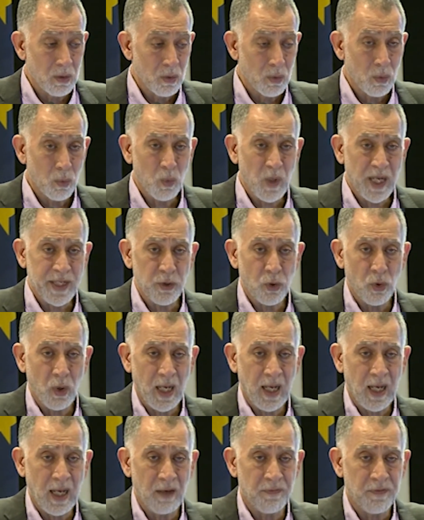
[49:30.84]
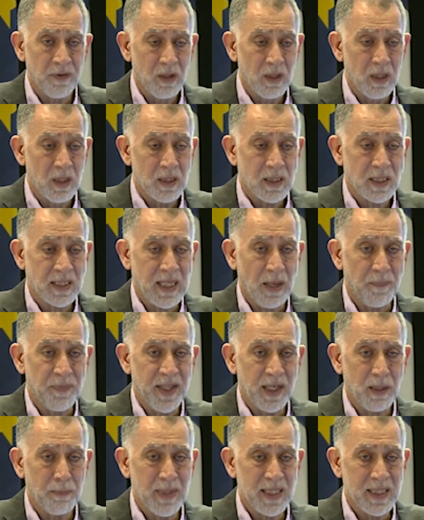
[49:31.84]
When you have
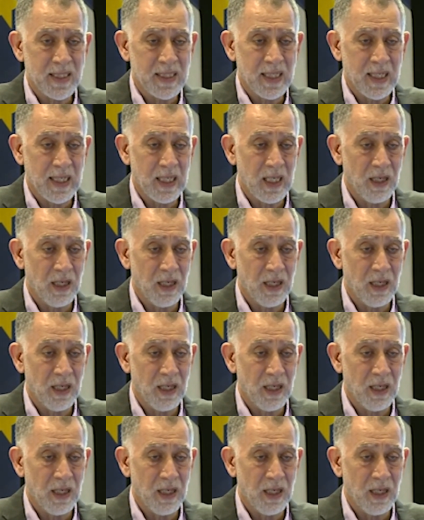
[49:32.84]
something missing,